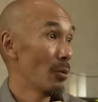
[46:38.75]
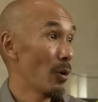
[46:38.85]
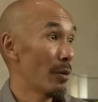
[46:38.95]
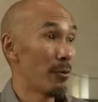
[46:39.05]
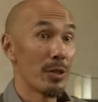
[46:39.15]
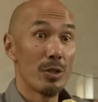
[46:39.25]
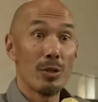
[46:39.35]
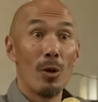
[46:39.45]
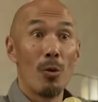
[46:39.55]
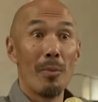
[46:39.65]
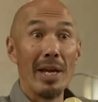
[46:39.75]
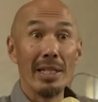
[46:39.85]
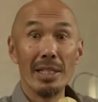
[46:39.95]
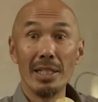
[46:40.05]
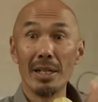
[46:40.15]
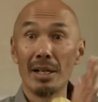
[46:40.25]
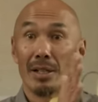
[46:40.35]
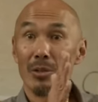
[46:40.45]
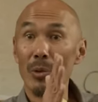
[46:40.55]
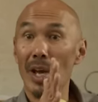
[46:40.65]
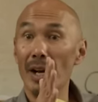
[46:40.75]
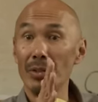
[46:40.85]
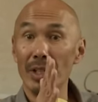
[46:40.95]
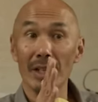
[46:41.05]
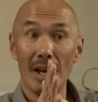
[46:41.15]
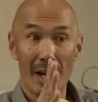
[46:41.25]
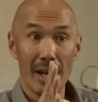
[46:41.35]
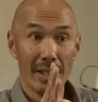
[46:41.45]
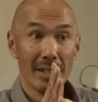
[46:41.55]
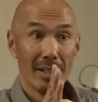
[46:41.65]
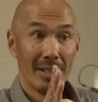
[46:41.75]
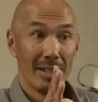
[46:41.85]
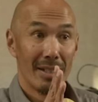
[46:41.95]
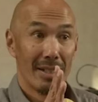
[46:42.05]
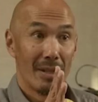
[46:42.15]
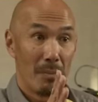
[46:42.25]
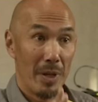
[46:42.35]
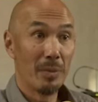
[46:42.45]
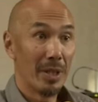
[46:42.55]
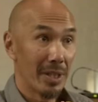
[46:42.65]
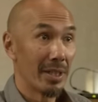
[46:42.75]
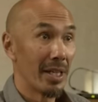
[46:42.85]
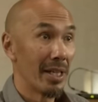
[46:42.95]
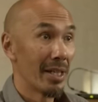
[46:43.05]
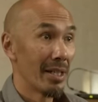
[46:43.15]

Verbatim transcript: where for so many years we held the line biblically.